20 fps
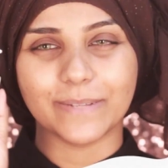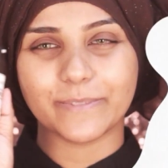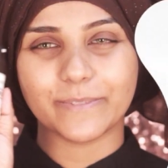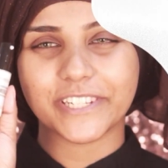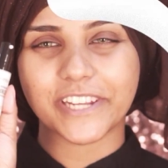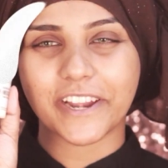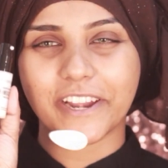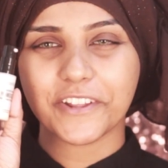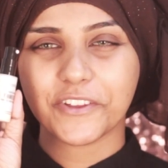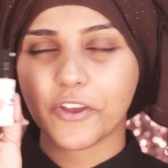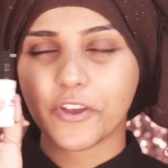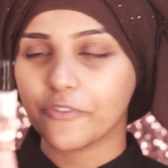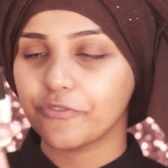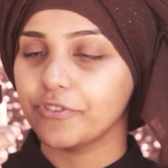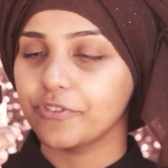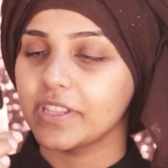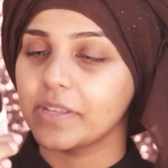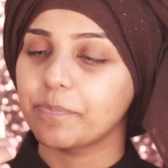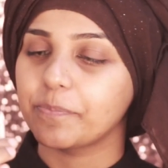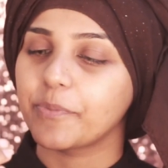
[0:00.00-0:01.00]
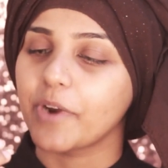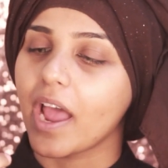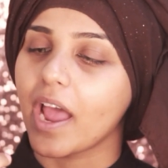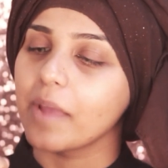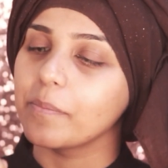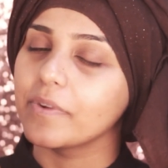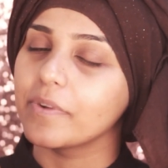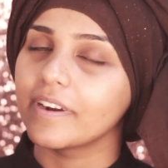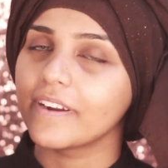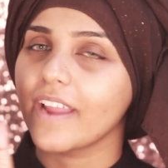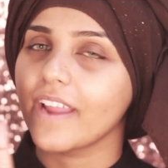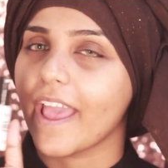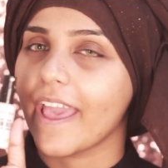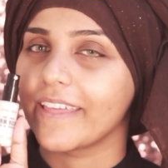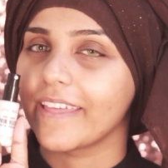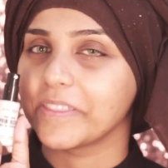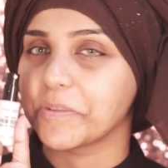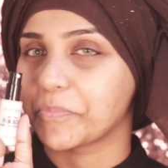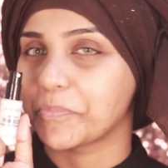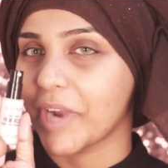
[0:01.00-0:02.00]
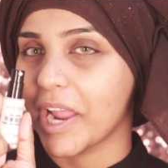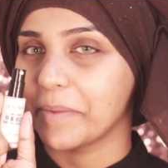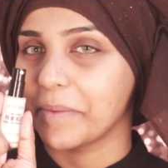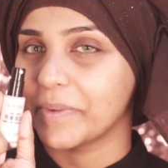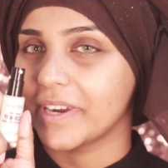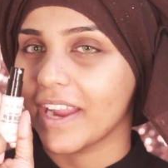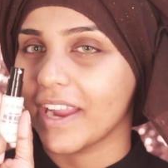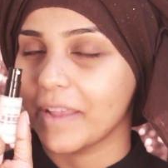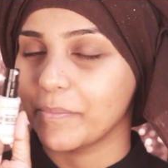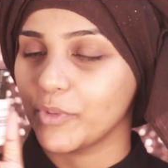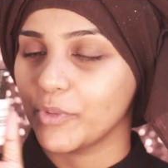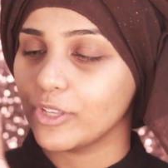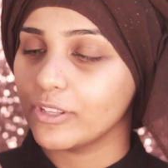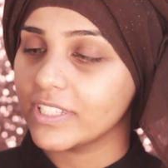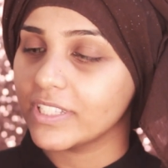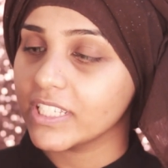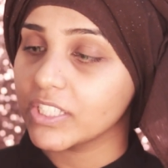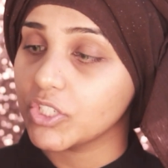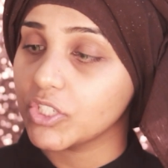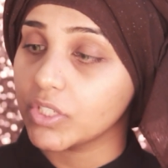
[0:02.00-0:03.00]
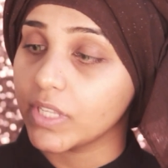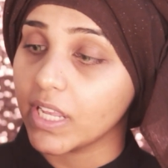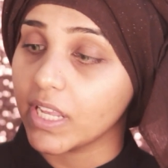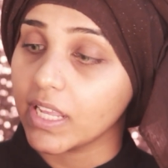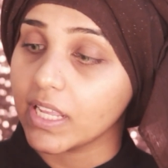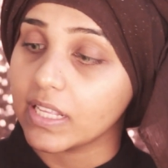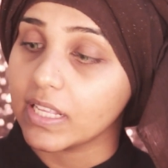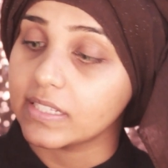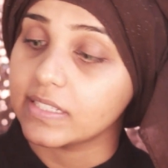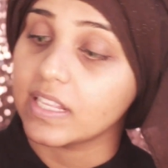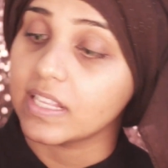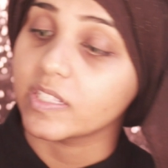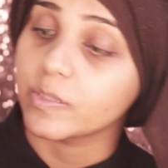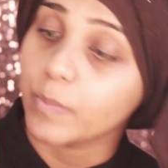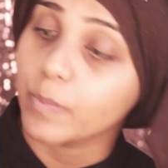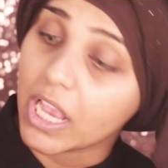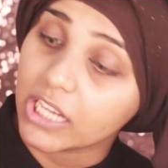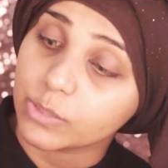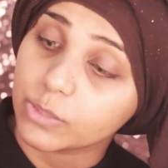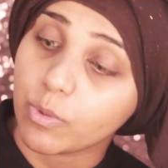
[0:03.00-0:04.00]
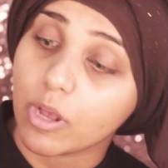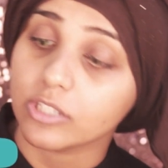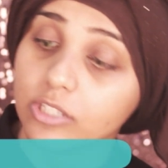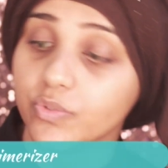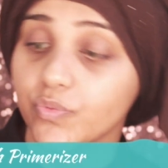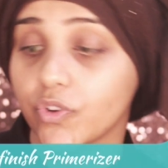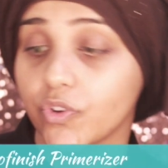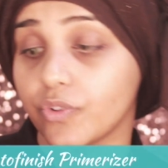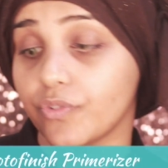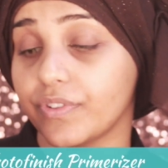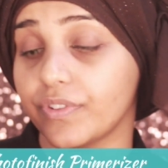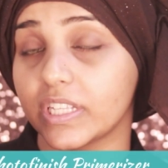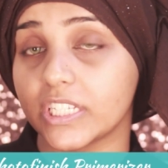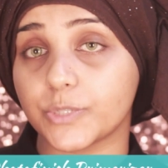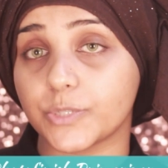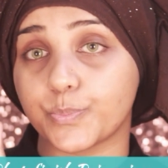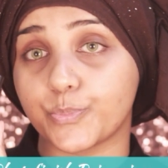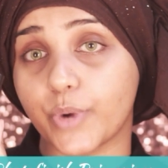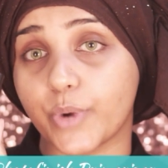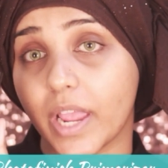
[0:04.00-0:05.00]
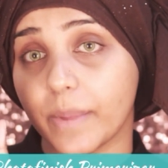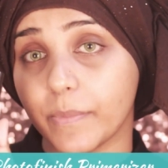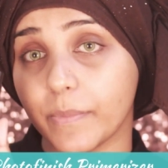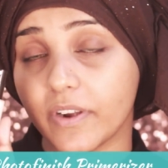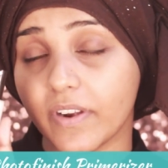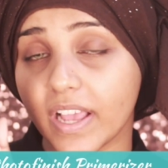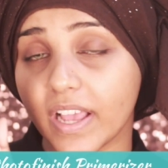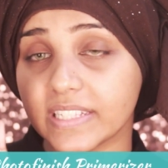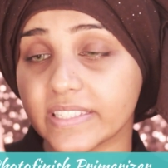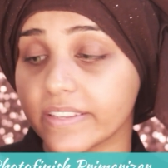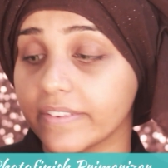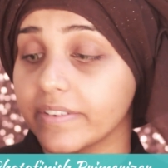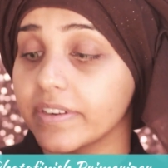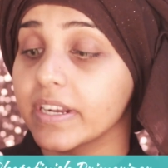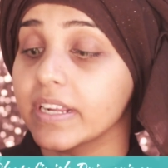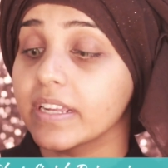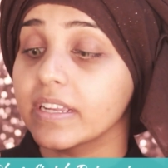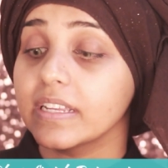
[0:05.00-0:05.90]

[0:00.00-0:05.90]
starting off with the primer, and the primer I'm using today is the Smashbox Photo Finish Primerizer.